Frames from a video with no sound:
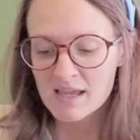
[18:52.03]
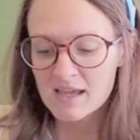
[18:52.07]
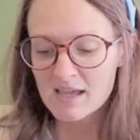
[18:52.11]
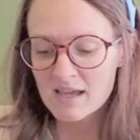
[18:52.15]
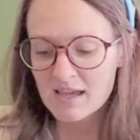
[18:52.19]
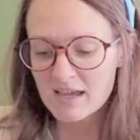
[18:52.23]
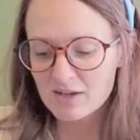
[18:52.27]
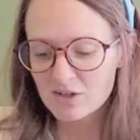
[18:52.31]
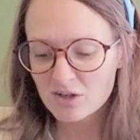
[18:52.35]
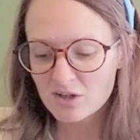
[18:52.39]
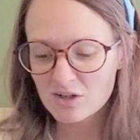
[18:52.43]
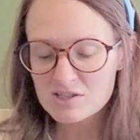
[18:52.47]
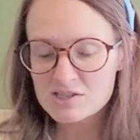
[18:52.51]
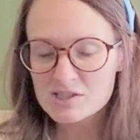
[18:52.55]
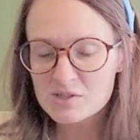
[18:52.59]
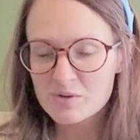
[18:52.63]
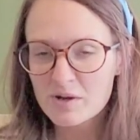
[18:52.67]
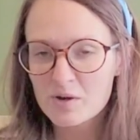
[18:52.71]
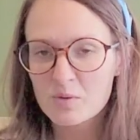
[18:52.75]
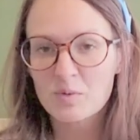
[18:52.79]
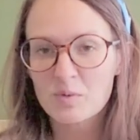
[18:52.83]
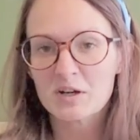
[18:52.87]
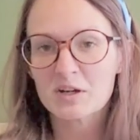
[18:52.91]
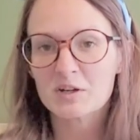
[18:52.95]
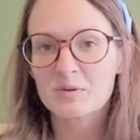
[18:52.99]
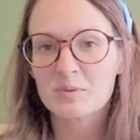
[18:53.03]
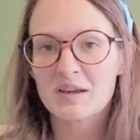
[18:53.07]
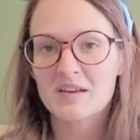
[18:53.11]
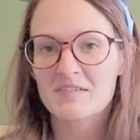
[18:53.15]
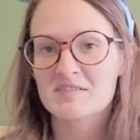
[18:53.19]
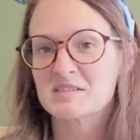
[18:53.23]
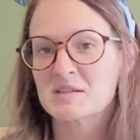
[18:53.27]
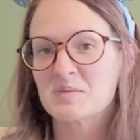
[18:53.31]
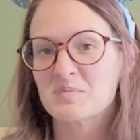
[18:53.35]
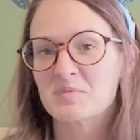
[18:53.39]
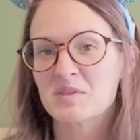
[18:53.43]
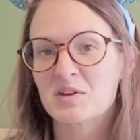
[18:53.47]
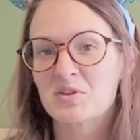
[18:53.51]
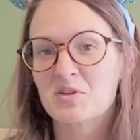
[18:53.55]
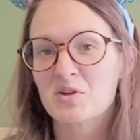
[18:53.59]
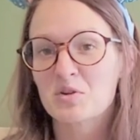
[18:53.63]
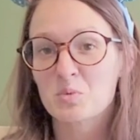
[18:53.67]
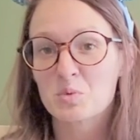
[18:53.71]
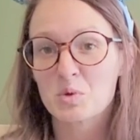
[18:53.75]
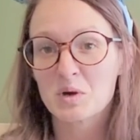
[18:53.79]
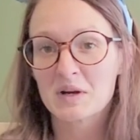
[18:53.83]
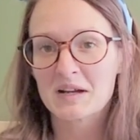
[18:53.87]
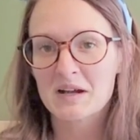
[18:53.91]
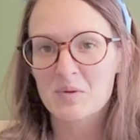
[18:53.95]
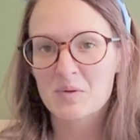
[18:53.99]
And also at work, we have something called
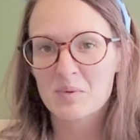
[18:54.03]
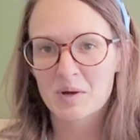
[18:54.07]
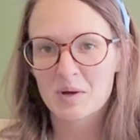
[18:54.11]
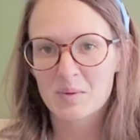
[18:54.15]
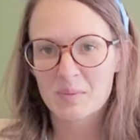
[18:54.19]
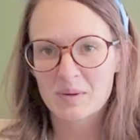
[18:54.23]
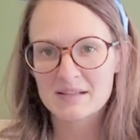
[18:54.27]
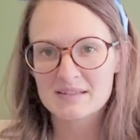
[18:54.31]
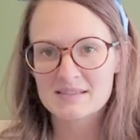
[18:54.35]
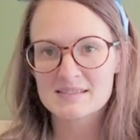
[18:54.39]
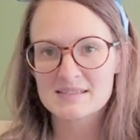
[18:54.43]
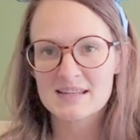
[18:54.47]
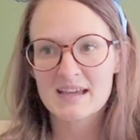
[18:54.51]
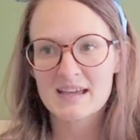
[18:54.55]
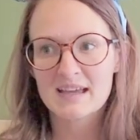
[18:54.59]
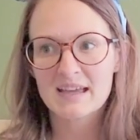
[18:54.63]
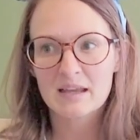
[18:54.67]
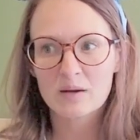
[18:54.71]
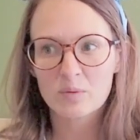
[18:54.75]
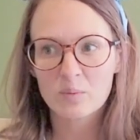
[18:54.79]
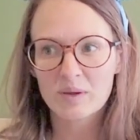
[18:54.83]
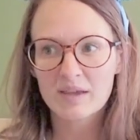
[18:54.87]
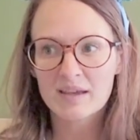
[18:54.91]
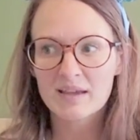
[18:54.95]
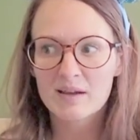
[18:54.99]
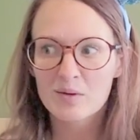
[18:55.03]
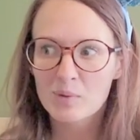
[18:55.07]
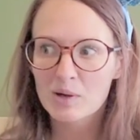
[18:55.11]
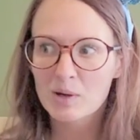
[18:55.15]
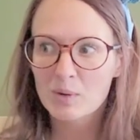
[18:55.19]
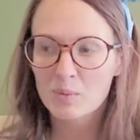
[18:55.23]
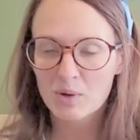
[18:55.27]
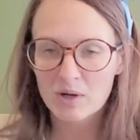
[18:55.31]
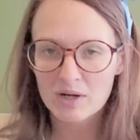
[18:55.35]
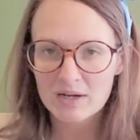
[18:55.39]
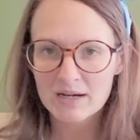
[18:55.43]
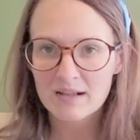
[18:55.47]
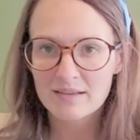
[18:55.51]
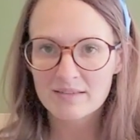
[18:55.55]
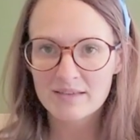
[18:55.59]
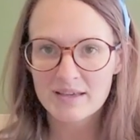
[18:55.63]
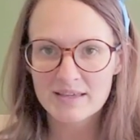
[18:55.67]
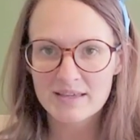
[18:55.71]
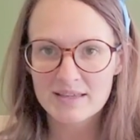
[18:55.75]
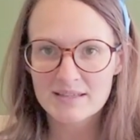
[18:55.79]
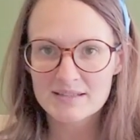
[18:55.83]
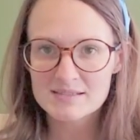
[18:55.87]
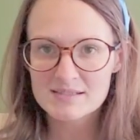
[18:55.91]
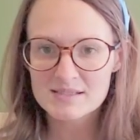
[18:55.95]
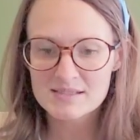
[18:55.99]
Workout Wear Wednesday, and we can wear workout
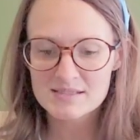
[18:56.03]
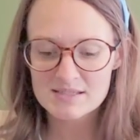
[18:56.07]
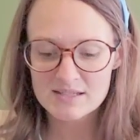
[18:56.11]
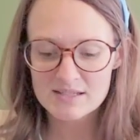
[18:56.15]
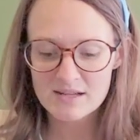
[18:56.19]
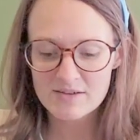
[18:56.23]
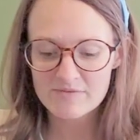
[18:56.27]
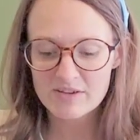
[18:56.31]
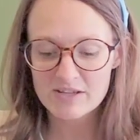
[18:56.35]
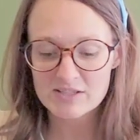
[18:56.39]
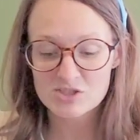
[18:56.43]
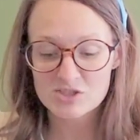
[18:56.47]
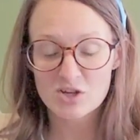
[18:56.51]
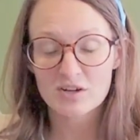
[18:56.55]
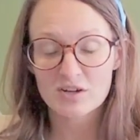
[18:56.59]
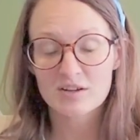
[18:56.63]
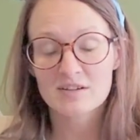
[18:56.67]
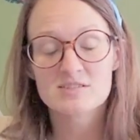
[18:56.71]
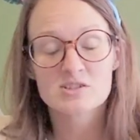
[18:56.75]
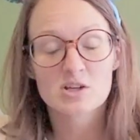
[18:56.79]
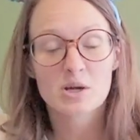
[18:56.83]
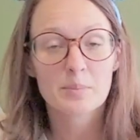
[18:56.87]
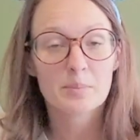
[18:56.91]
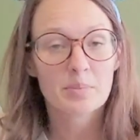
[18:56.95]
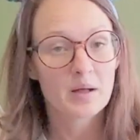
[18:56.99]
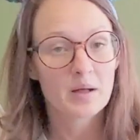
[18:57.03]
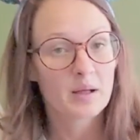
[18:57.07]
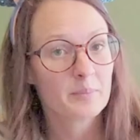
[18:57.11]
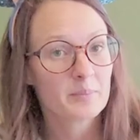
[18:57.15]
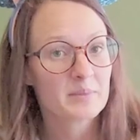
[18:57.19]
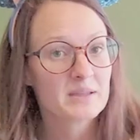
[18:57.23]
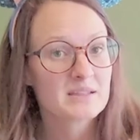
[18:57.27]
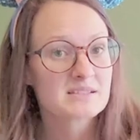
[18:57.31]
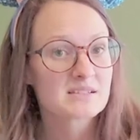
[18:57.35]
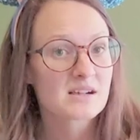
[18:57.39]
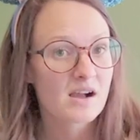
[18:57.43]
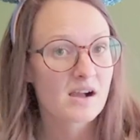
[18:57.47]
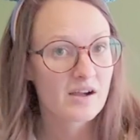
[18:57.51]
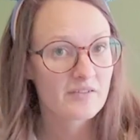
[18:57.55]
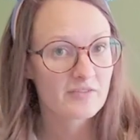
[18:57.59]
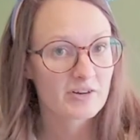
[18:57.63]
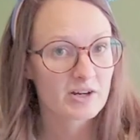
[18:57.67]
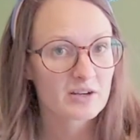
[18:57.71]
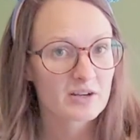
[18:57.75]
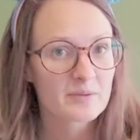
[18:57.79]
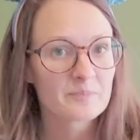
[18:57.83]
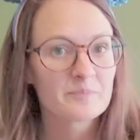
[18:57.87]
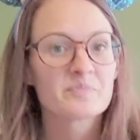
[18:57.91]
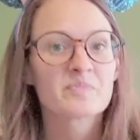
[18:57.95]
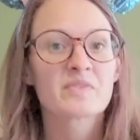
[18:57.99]
leggings and stuff as long as our bum is
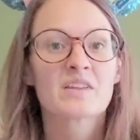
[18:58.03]
covered.